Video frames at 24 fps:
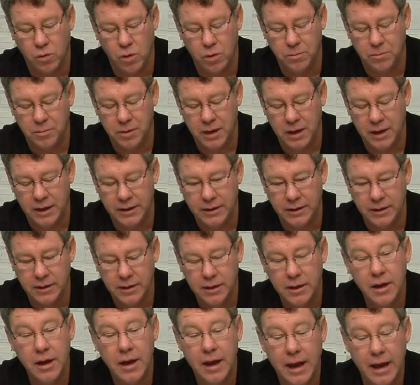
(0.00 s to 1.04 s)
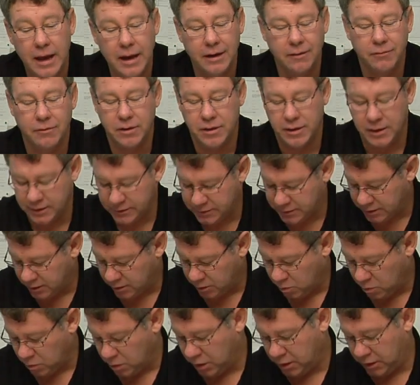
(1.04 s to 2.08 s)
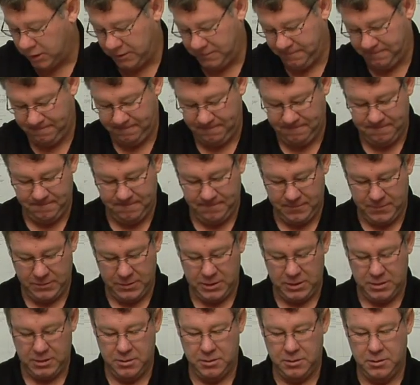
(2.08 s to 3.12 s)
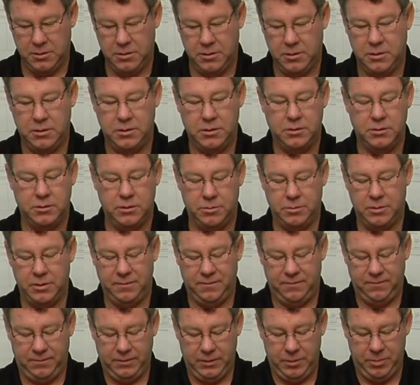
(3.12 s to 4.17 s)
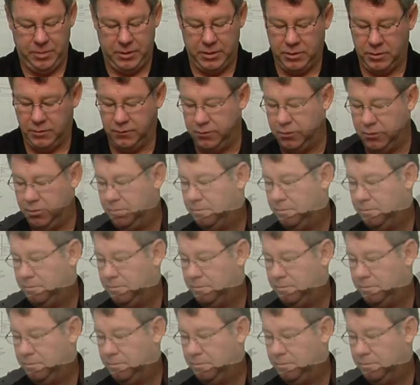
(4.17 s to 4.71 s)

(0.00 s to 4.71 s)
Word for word: won't bind and everything's going to work. So I'm going to flip it over.